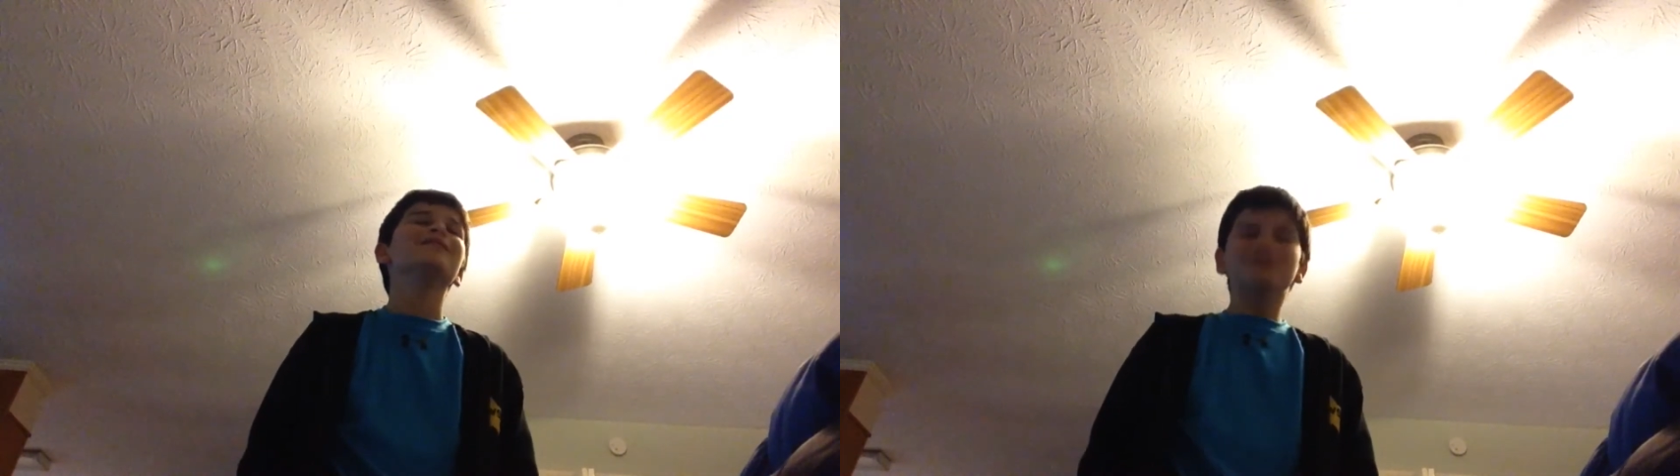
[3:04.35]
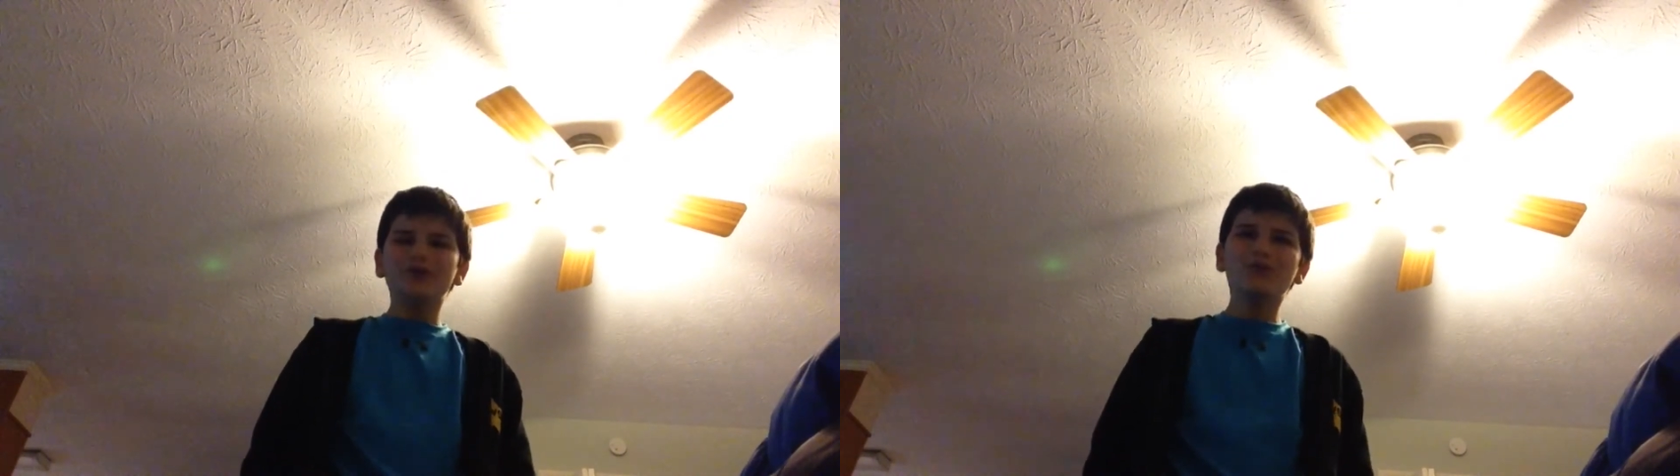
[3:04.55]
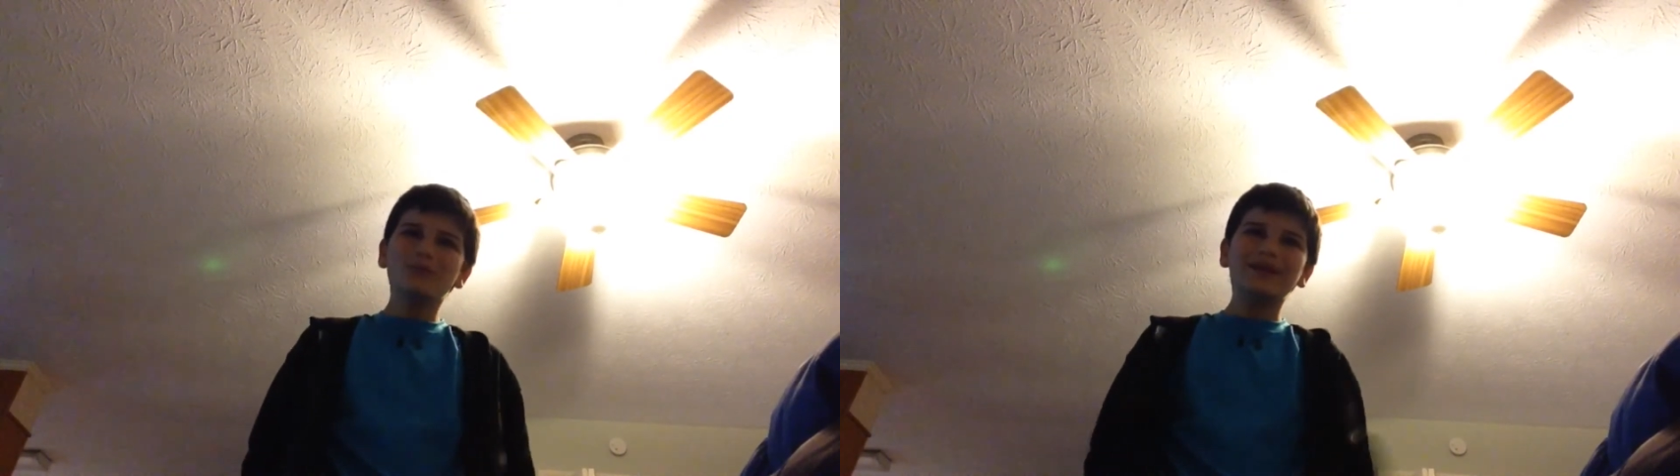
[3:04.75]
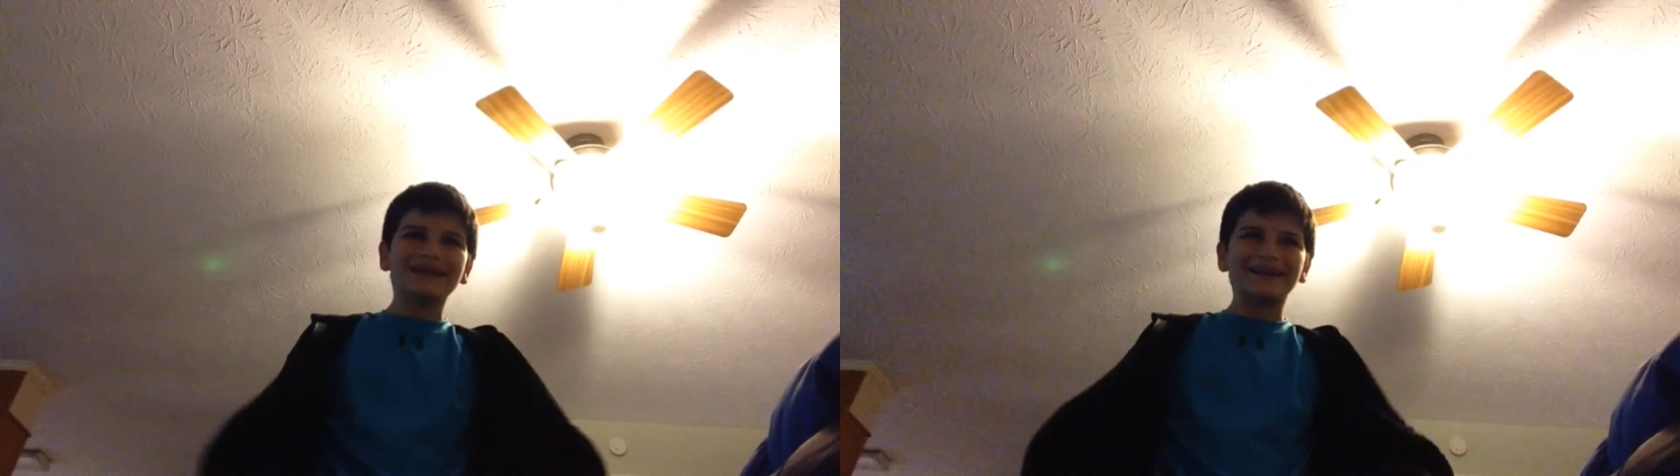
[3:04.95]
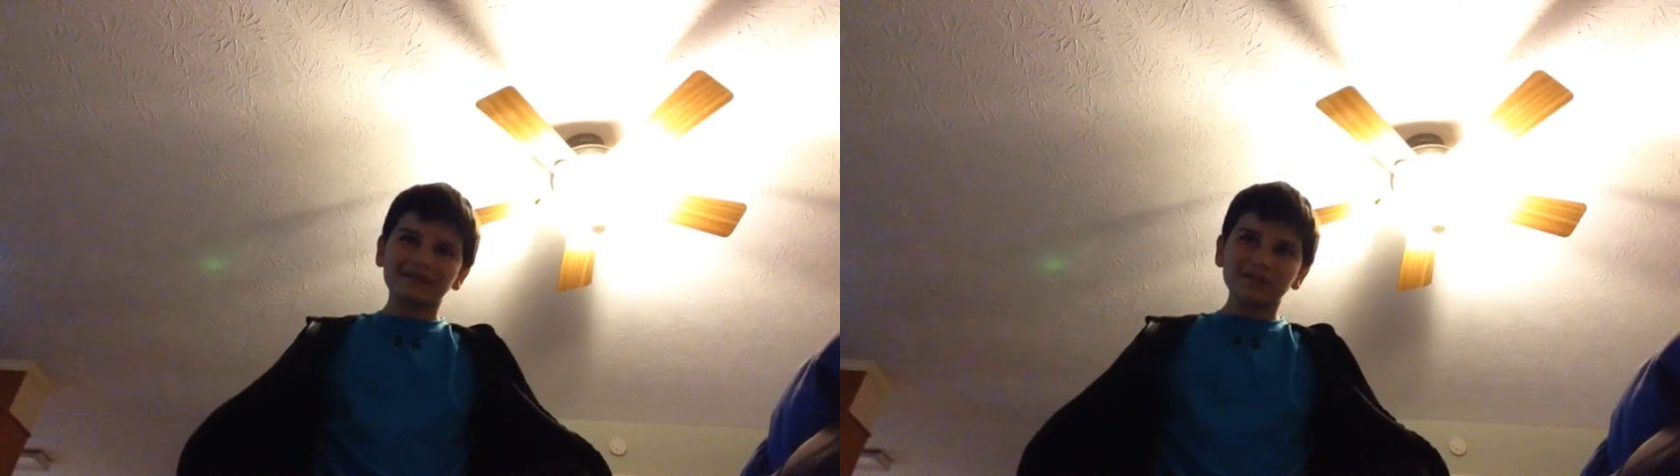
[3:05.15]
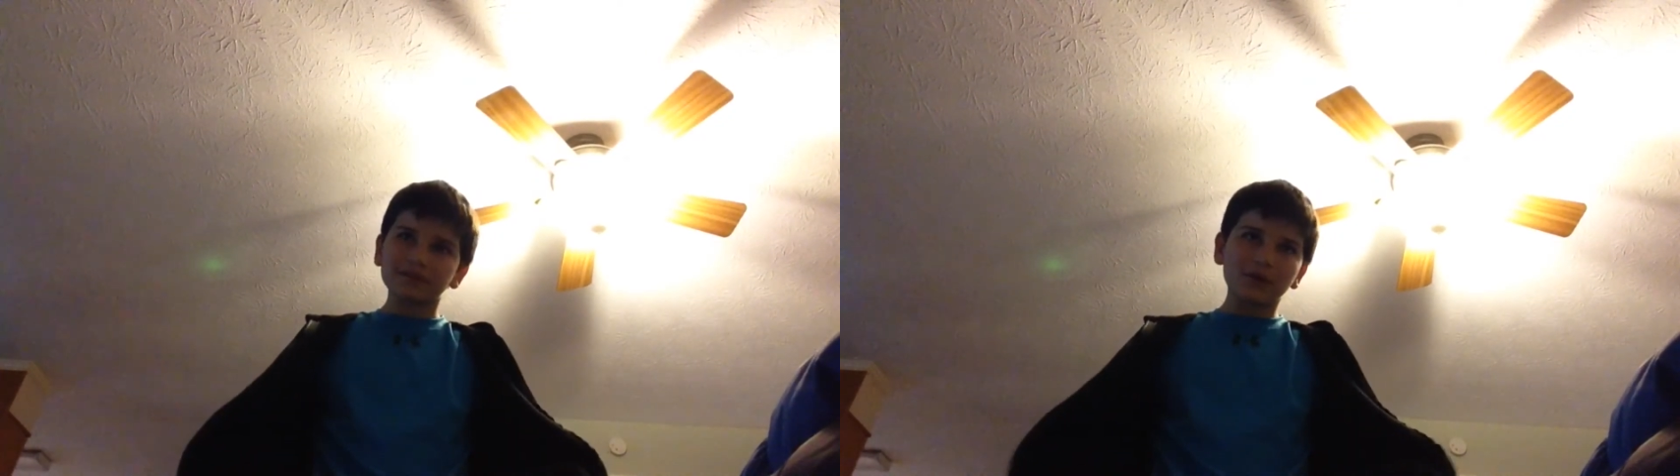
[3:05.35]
2 minutes,